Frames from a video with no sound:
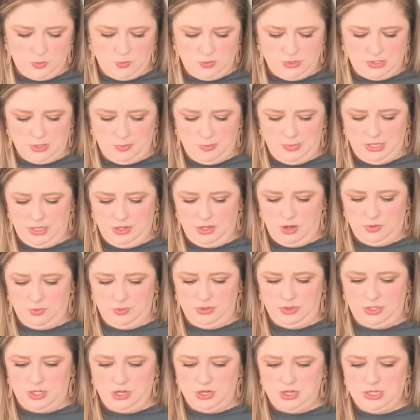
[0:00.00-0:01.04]
one was gonna be a long
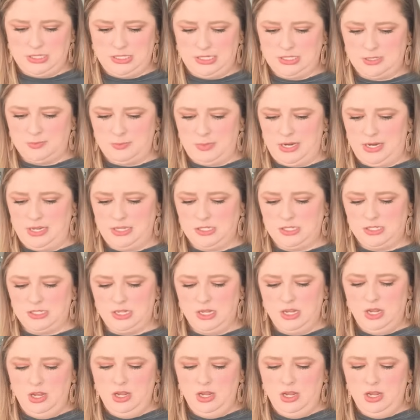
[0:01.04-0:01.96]
one, 36 minutes.